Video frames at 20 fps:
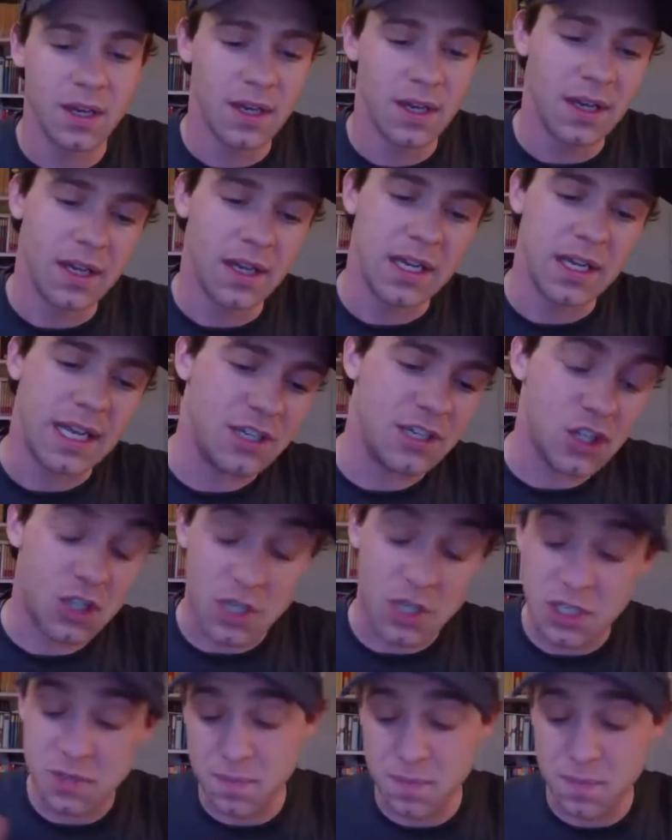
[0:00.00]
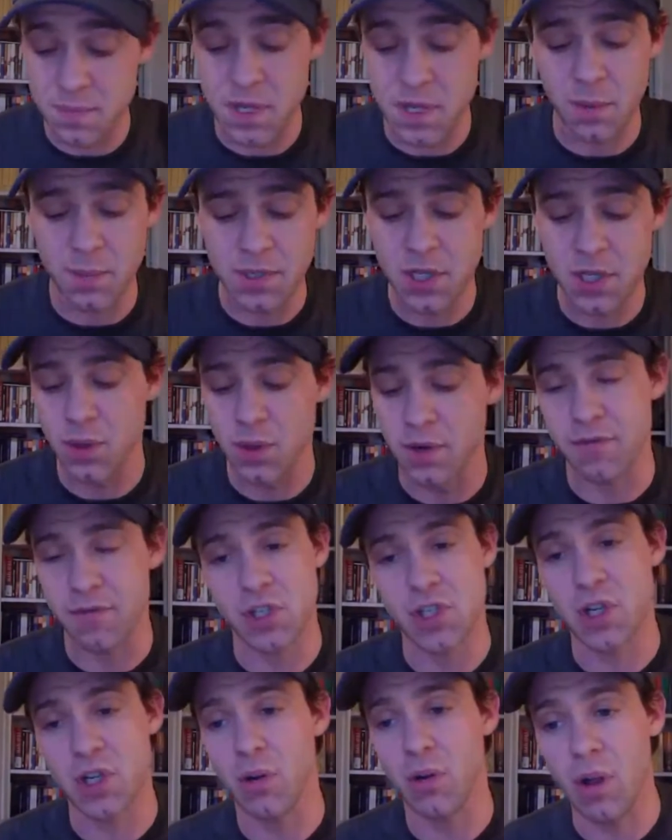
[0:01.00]
he's been doing it for
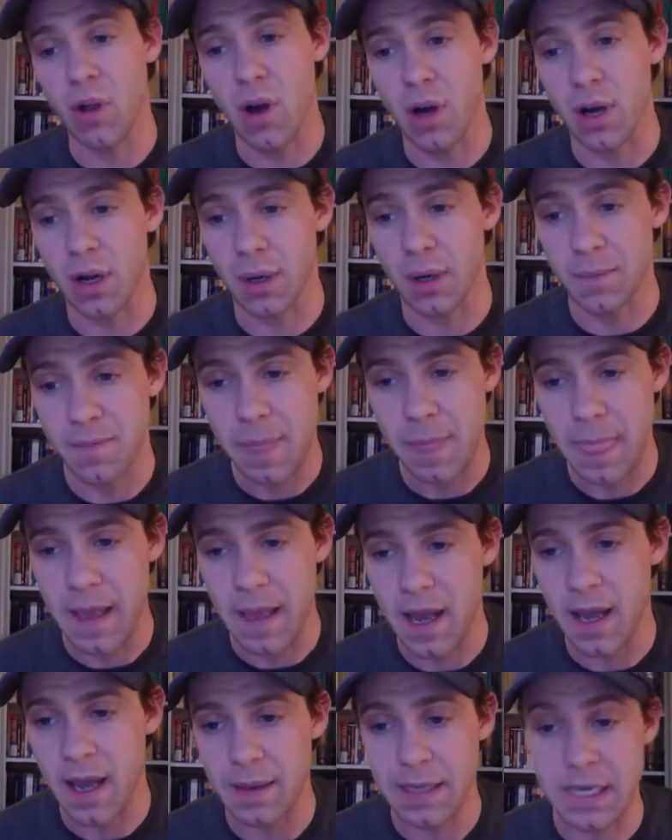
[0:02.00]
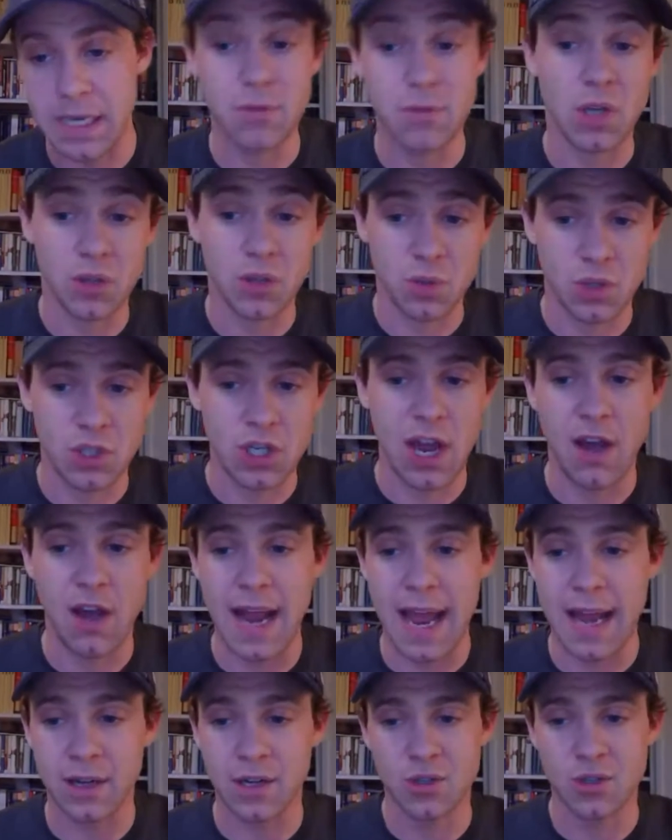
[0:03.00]
so long. And he was also a child
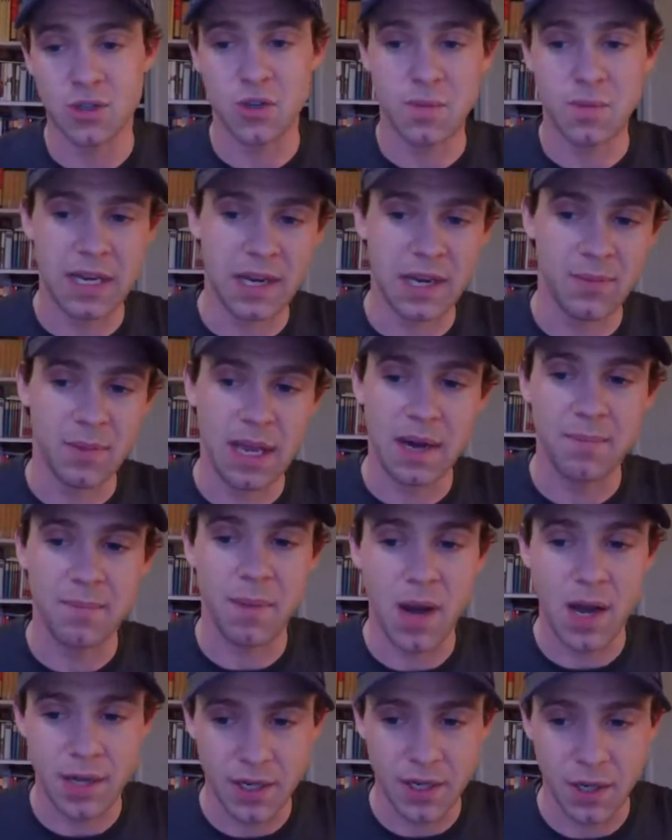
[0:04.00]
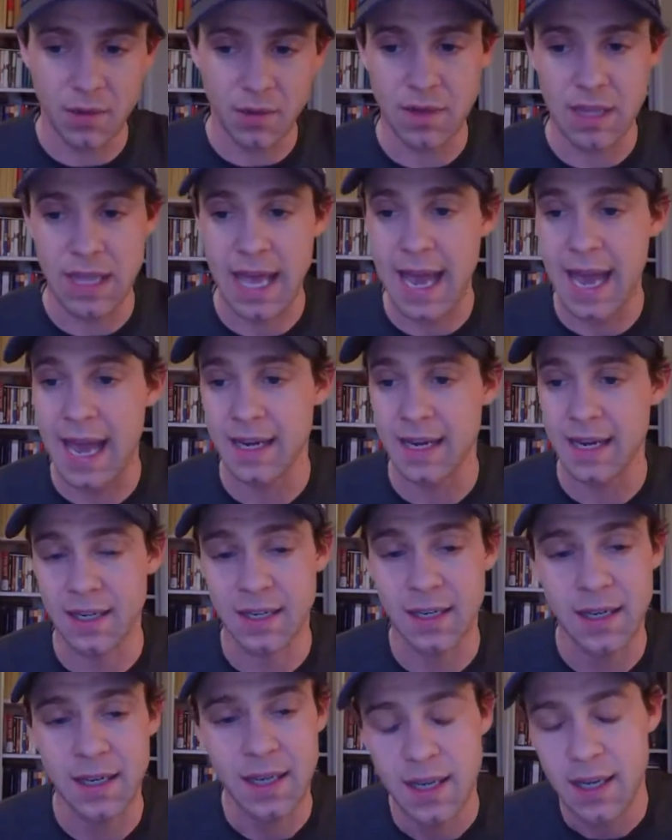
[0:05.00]
actor. So me and him kind of bonded over that.
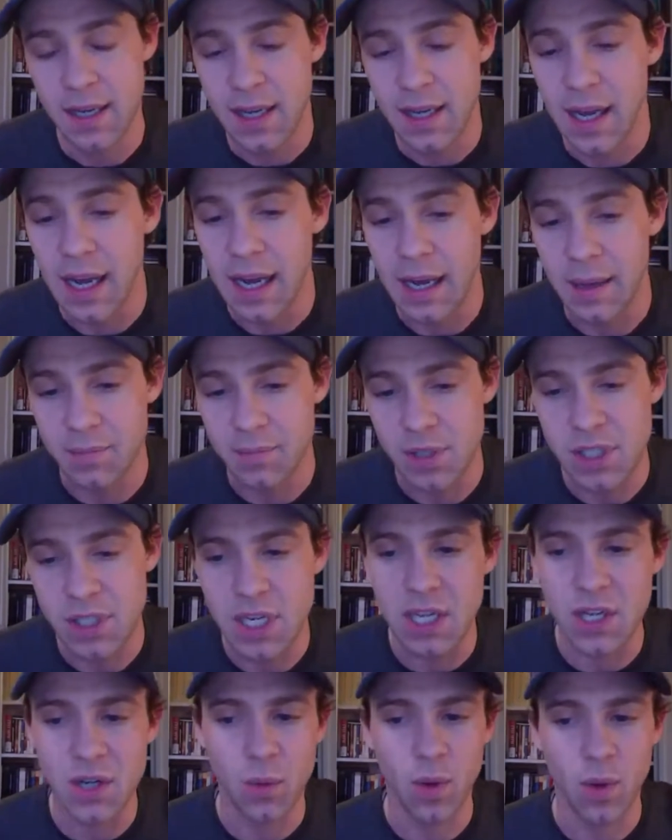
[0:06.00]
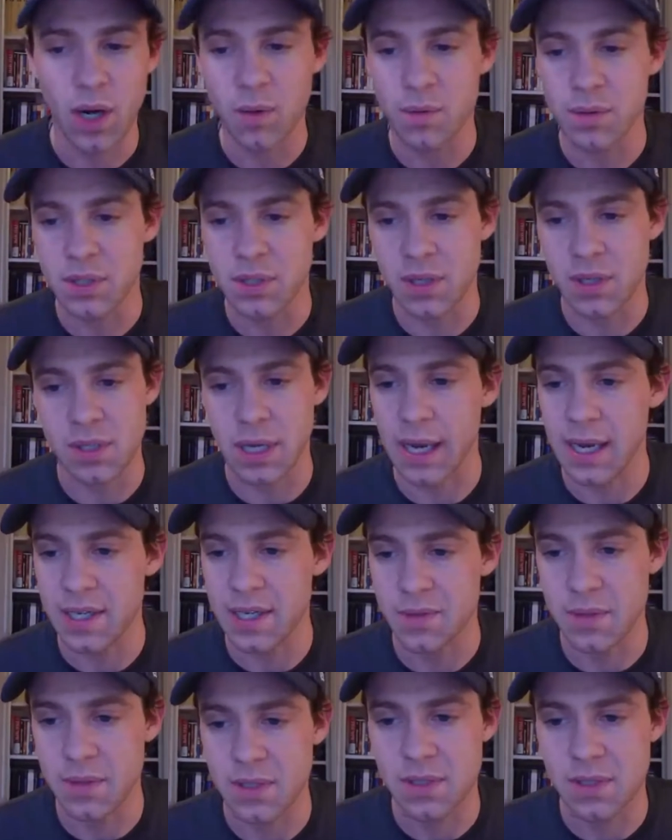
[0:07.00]
And just getting to work with those
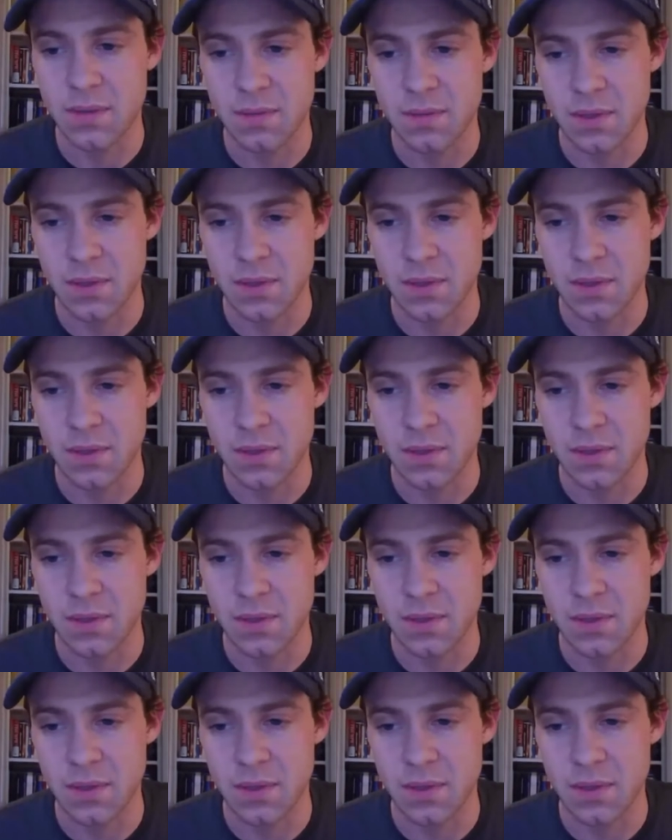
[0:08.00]
guys was